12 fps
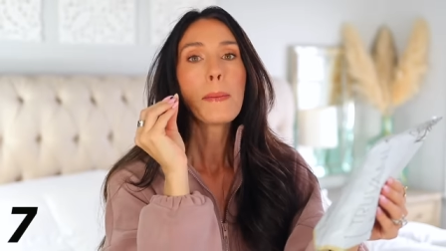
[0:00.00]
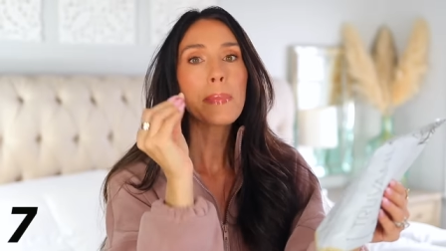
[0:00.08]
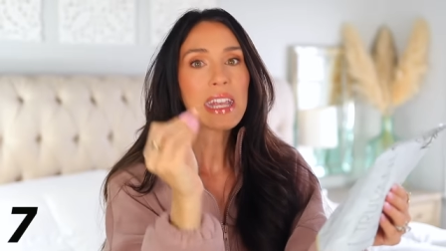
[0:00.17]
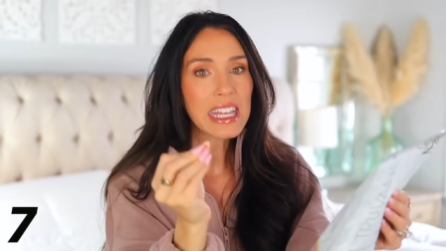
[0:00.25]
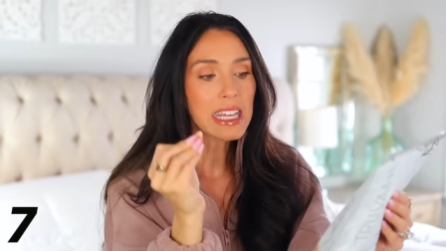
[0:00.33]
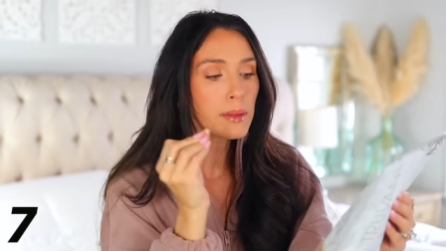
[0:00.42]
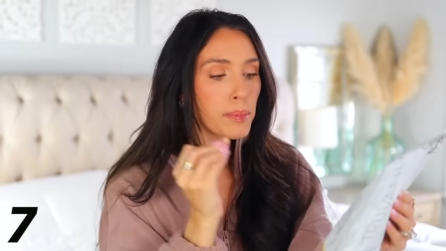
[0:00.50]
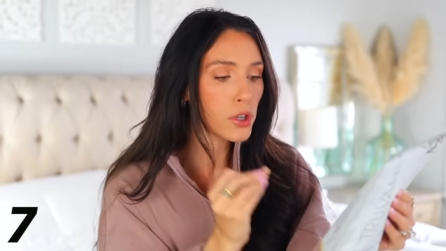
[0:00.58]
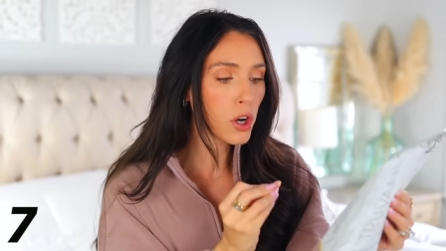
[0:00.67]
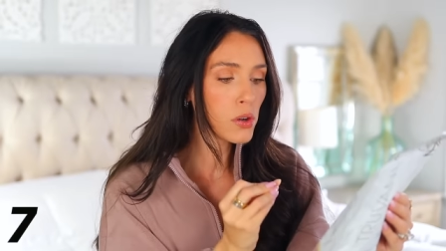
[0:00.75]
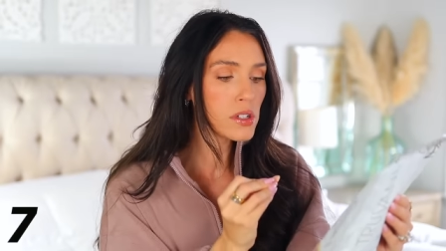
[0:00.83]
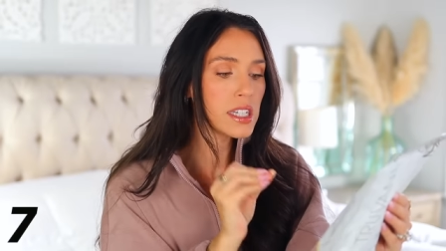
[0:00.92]
pea
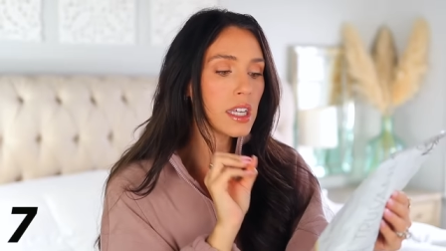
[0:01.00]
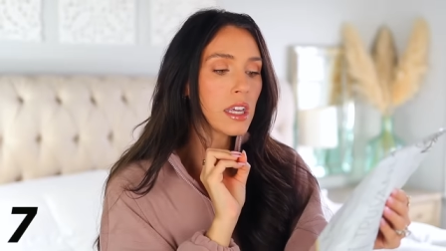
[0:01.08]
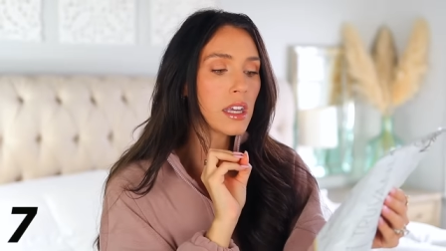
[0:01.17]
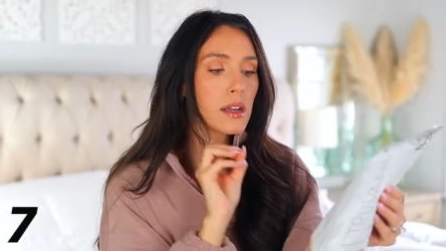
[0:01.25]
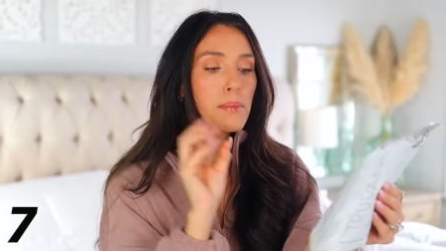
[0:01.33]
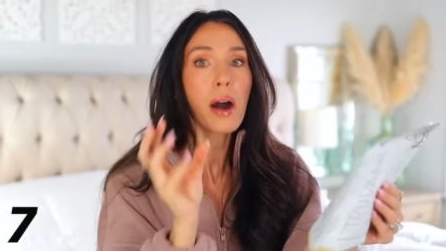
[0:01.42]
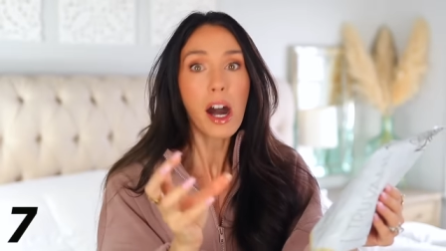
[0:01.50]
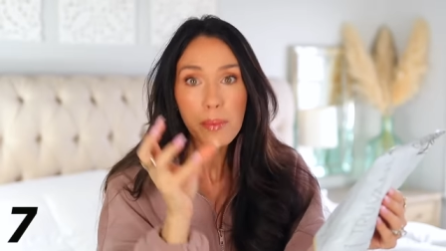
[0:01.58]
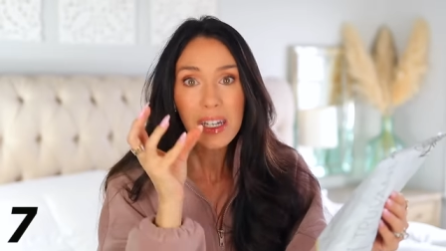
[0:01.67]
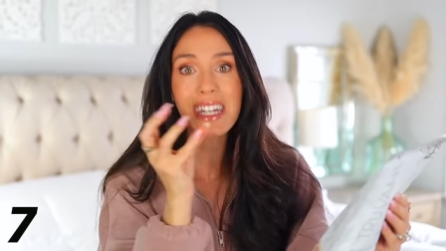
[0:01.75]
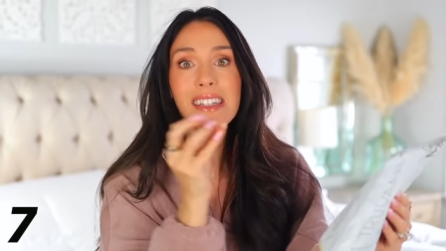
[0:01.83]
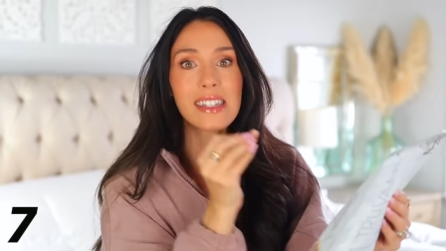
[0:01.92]
protein,
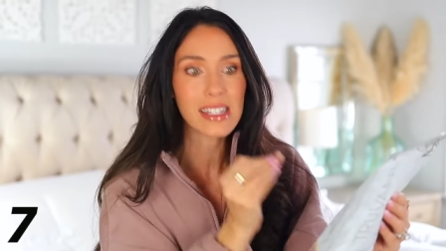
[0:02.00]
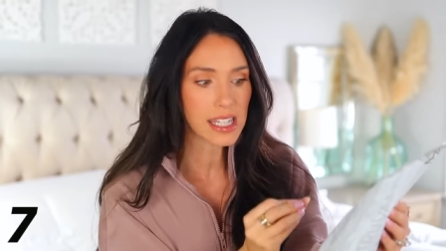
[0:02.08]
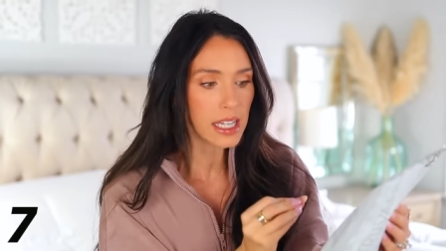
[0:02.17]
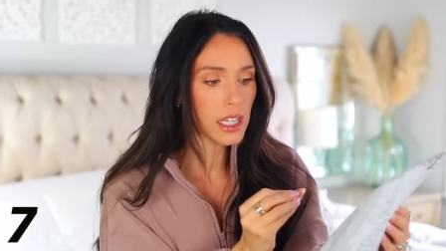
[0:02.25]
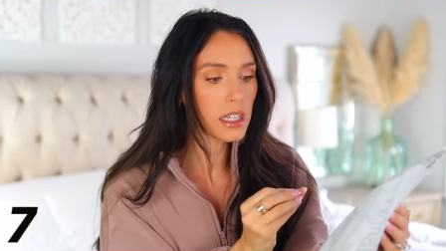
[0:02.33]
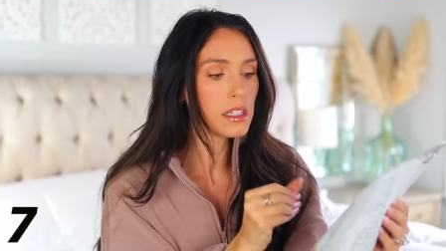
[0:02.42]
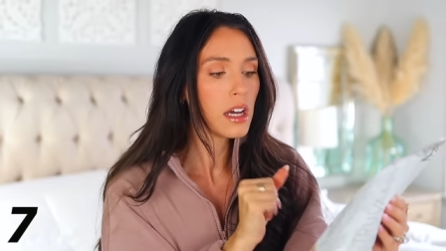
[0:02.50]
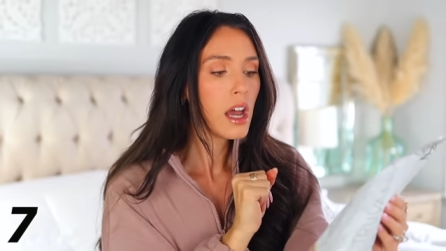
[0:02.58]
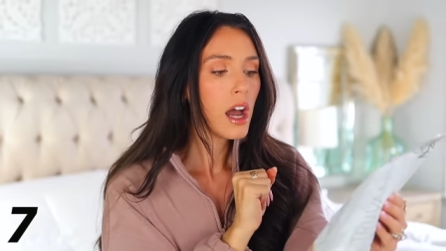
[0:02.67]
pumpkin seed,